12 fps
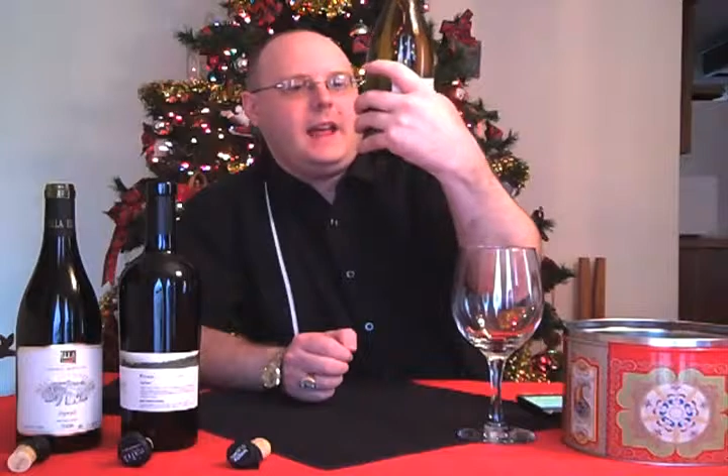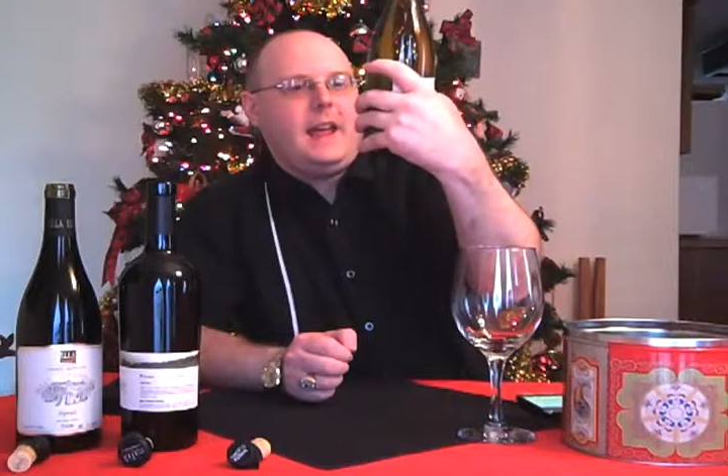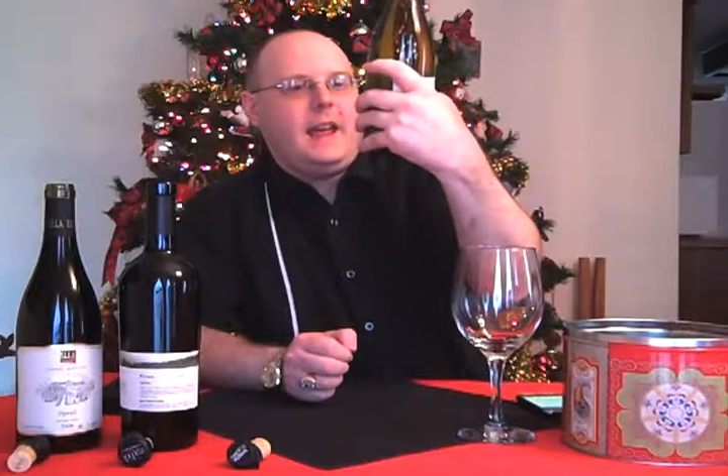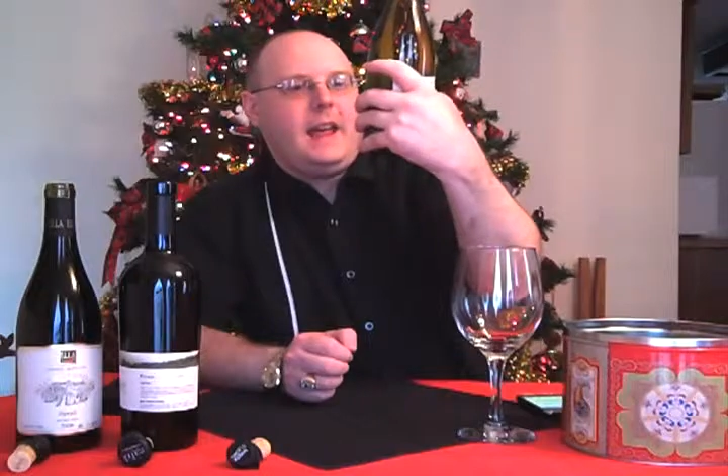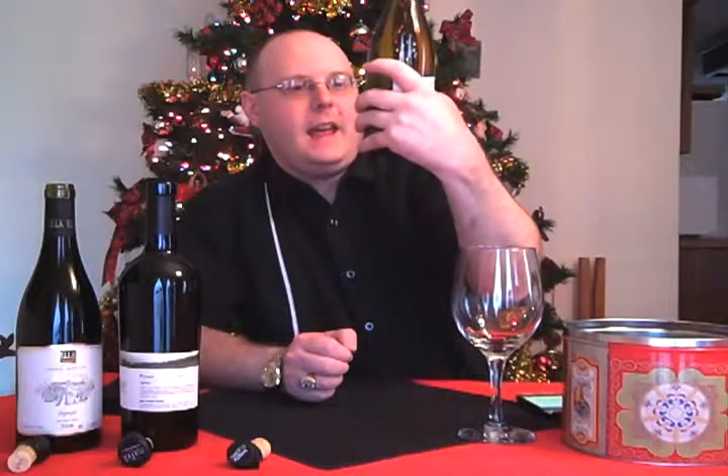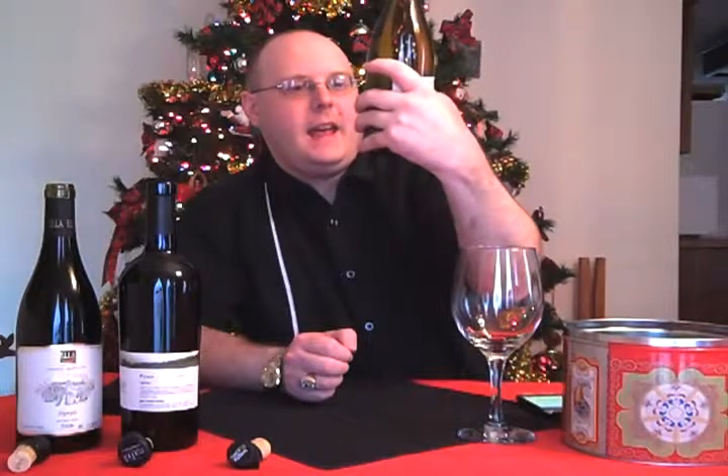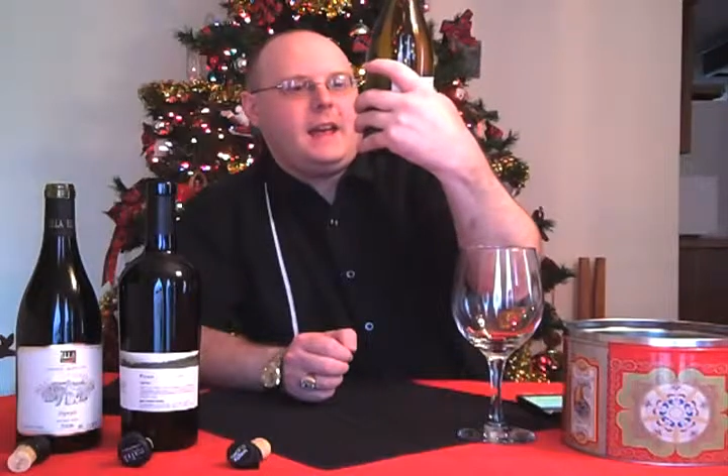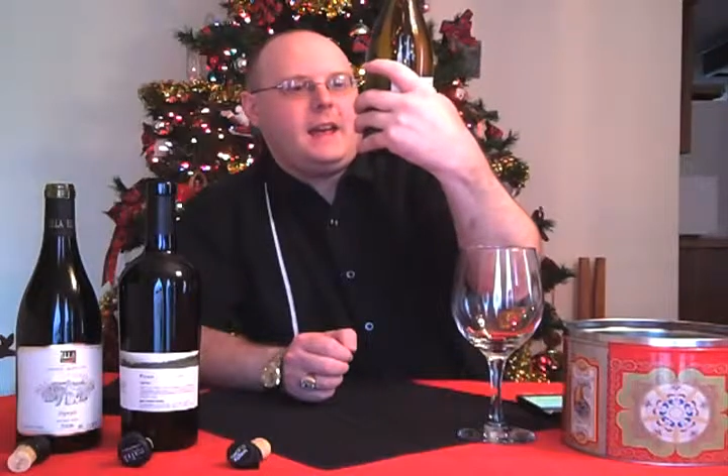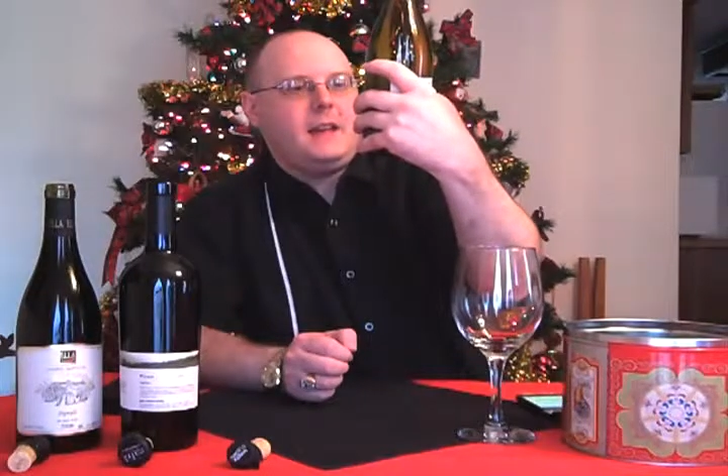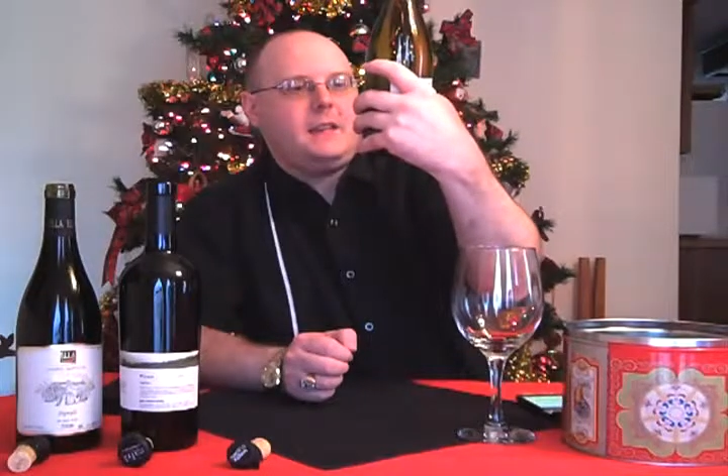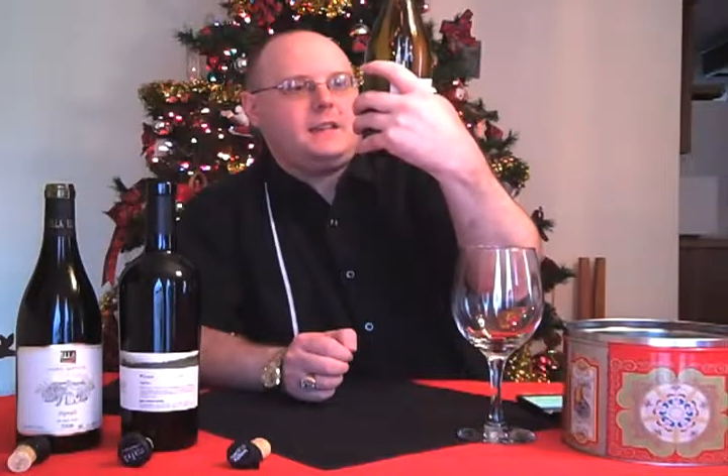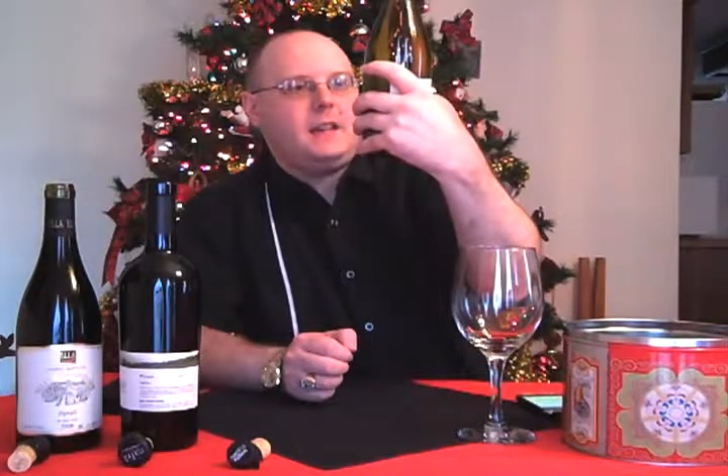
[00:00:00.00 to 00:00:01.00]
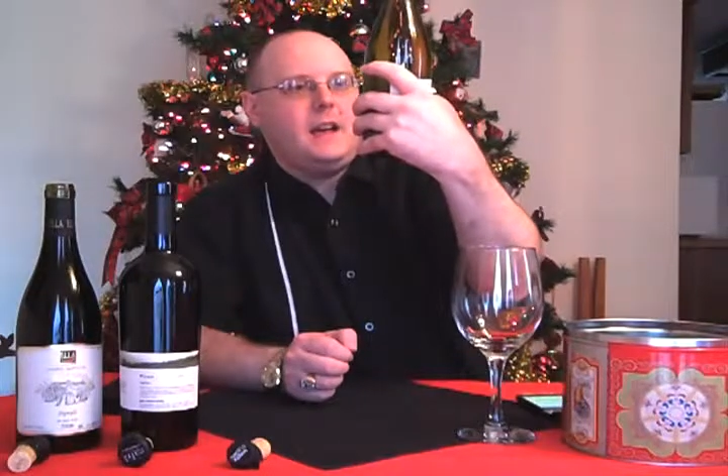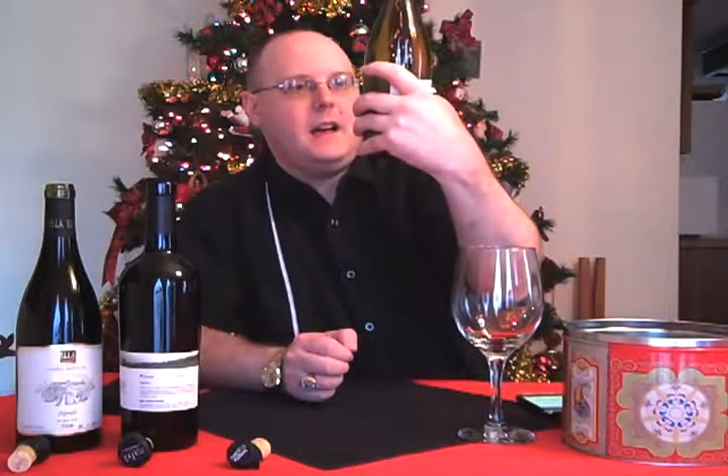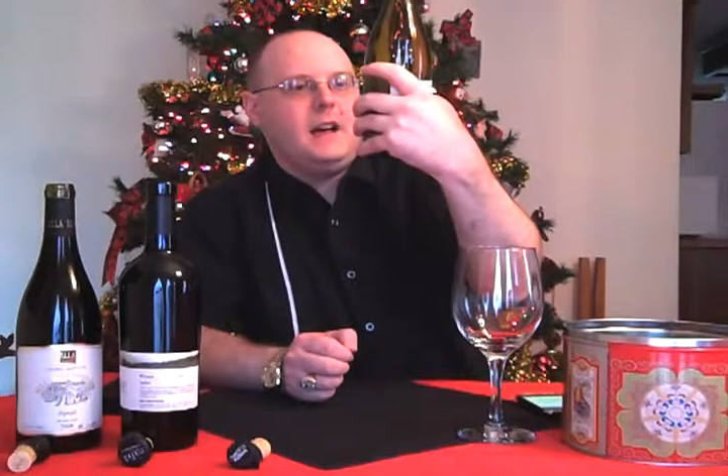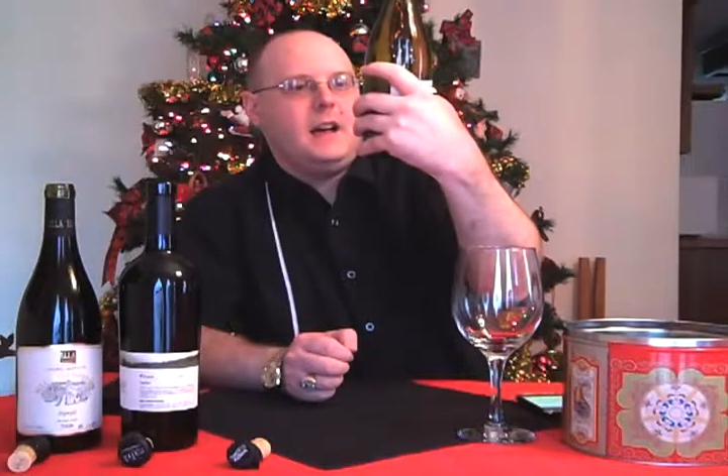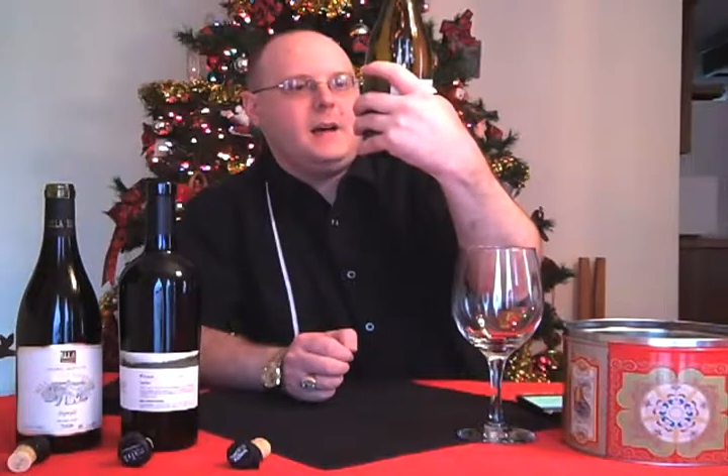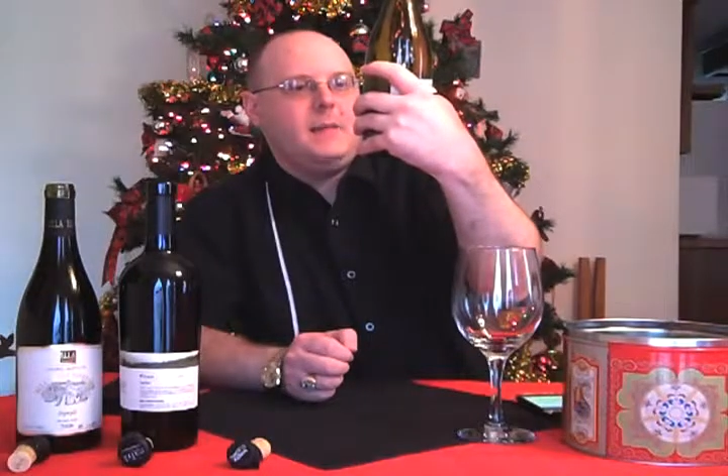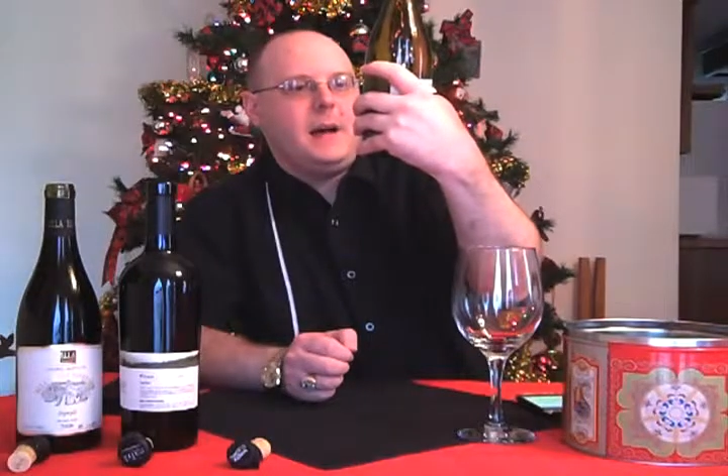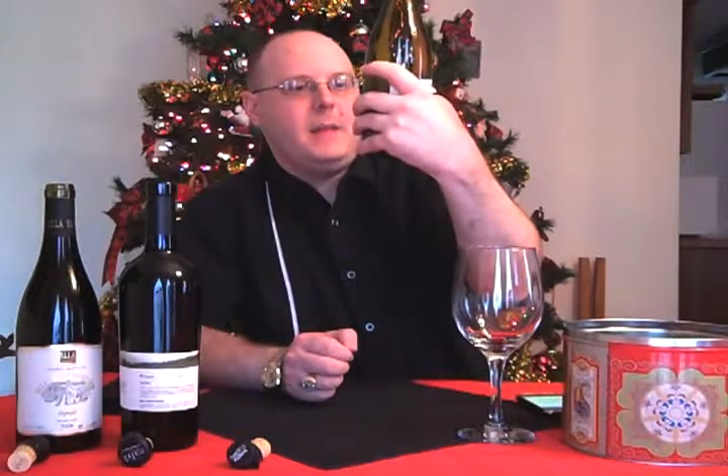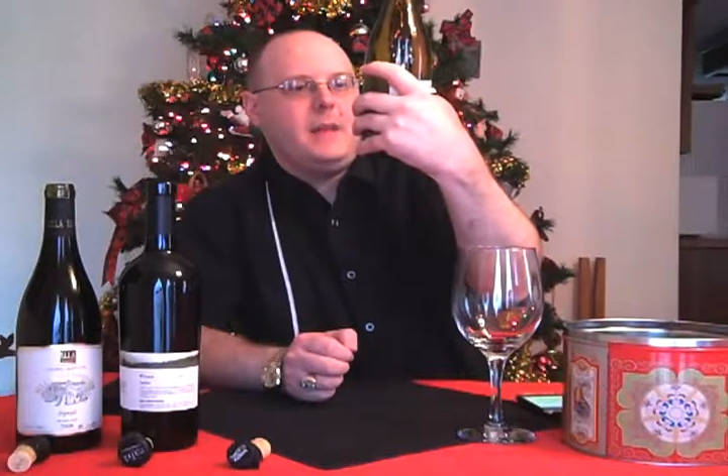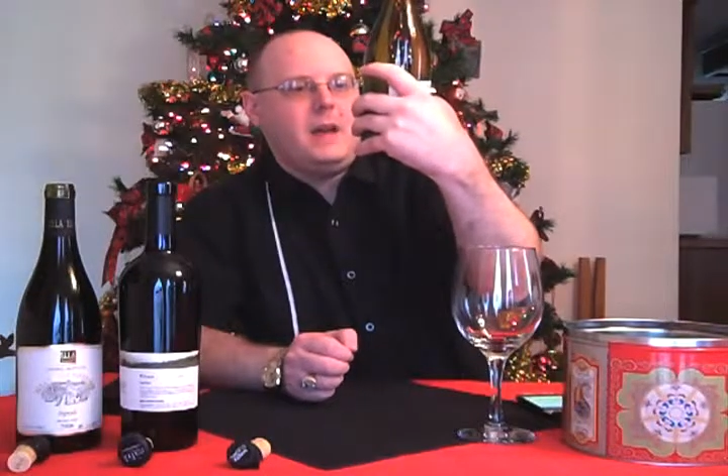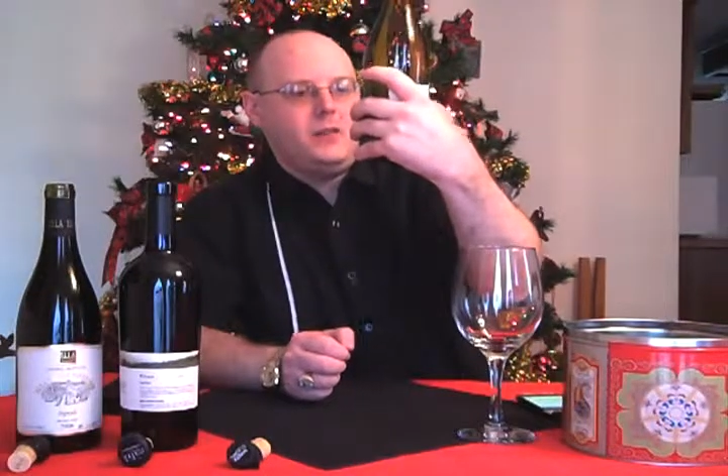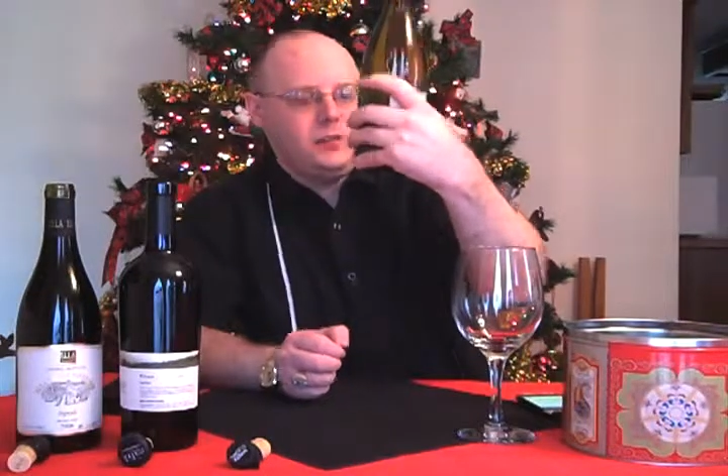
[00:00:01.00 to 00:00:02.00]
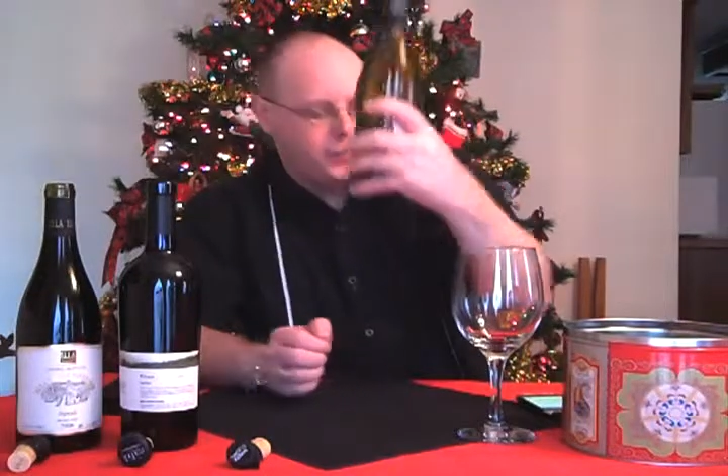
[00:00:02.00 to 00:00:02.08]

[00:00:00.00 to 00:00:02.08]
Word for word: and um, I'm not